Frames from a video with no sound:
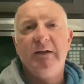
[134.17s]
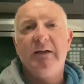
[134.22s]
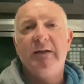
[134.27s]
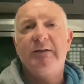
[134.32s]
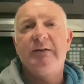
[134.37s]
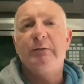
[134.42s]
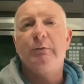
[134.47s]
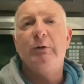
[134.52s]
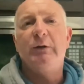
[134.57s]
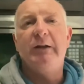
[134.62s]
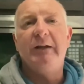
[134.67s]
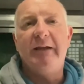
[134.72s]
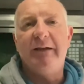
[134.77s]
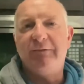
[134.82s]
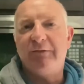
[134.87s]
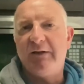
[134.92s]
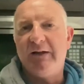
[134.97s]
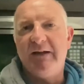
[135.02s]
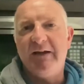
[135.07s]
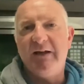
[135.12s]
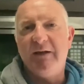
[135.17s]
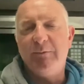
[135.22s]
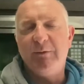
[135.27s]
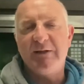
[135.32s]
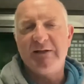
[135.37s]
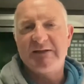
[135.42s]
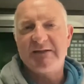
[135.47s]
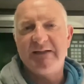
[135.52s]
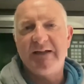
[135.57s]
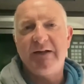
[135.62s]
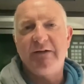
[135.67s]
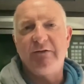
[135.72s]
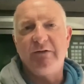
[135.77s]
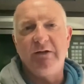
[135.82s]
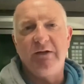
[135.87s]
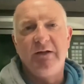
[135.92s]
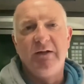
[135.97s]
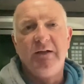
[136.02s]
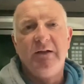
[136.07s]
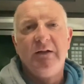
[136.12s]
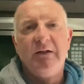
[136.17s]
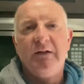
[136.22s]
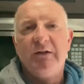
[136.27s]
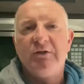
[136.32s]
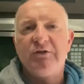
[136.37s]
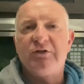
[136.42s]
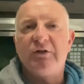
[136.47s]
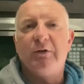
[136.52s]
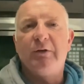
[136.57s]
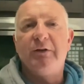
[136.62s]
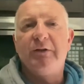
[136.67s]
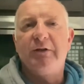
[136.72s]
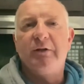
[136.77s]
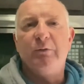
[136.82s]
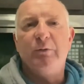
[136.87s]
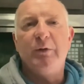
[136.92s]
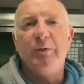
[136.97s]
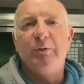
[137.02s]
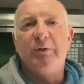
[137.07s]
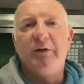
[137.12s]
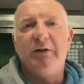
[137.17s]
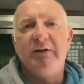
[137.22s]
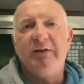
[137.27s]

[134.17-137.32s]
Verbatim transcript: to 11 a.m., etc., showing that we were at